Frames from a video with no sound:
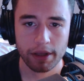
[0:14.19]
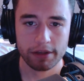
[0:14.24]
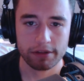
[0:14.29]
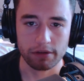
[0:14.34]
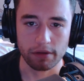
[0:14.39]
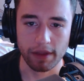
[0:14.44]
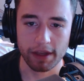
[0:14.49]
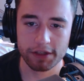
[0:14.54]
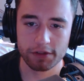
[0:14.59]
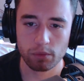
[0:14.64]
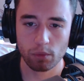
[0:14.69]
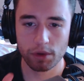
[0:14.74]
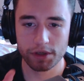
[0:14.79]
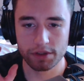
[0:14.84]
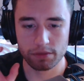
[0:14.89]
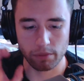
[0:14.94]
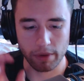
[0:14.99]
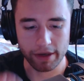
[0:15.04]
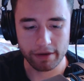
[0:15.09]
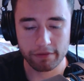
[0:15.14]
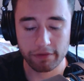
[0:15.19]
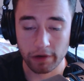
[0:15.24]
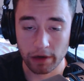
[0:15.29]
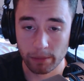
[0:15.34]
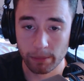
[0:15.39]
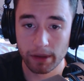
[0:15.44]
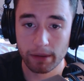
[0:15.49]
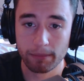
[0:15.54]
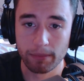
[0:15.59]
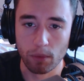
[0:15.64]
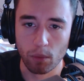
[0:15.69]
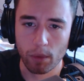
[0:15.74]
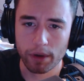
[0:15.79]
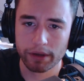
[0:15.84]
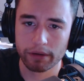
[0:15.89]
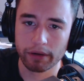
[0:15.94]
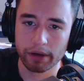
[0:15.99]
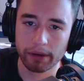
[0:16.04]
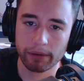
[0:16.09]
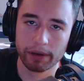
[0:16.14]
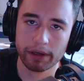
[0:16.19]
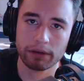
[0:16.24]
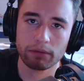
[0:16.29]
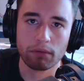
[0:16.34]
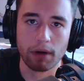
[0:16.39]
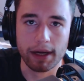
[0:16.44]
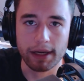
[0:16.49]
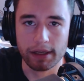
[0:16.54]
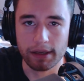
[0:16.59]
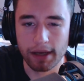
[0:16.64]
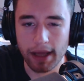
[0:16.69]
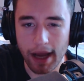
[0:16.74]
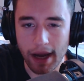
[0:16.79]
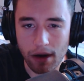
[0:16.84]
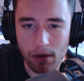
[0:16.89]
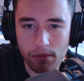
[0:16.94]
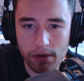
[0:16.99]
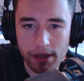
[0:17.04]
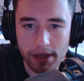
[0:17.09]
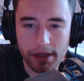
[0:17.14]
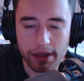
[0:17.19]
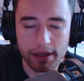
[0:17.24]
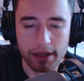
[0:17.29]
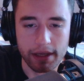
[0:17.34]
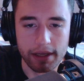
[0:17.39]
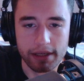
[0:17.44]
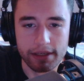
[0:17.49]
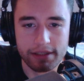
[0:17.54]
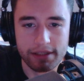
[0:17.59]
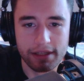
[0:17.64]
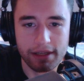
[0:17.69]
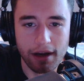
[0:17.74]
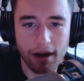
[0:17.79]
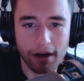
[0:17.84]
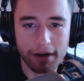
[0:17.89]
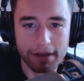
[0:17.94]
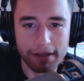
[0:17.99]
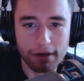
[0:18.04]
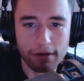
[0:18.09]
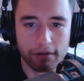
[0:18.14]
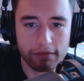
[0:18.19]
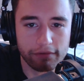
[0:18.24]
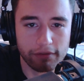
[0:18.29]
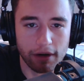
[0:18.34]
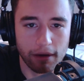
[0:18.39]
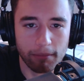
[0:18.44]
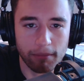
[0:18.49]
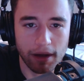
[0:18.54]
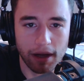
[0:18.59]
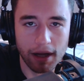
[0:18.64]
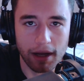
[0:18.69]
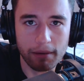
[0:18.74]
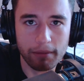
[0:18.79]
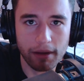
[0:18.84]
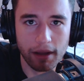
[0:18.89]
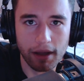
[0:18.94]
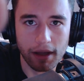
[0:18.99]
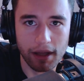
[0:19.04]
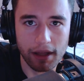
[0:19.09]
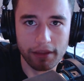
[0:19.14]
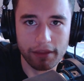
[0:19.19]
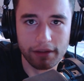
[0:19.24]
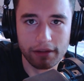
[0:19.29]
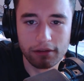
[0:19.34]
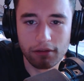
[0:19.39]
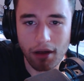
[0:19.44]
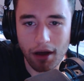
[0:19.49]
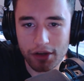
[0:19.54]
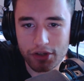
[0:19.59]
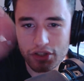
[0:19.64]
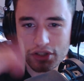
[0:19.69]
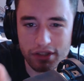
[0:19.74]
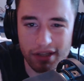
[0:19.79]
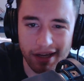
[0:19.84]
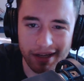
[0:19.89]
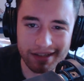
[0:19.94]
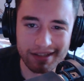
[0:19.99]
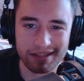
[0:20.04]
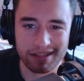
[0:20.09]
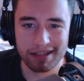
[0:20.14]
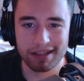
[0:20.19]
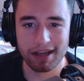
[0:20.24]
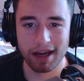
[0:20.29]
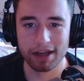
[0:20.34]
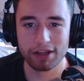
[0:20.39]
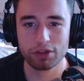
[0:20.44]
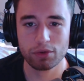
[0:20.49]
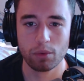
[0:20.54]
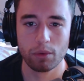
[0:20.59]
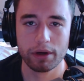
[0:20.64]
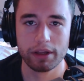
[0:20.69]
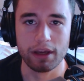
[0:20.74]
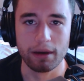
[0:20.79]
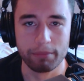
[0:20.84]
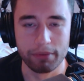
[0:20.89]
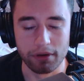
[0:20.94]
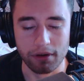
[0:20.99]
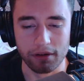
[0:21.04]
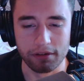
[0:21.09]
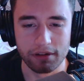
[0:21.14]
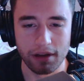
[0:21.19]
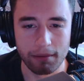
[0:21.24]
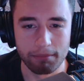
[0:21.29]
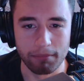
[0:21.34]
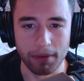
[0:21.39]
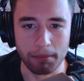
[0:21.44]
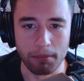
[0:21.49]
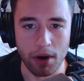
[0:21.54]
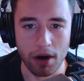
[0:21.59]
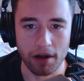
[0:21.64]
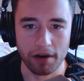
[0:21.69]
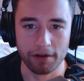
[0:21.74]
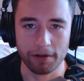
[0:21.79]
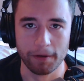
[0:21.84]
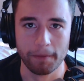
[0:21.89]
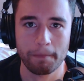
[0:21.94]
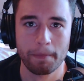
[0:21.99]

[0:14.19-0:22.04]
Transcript: So that's what's right in front of me, but what you're hearing right now is the audio from the Logitech C920 up here on top of my monitor.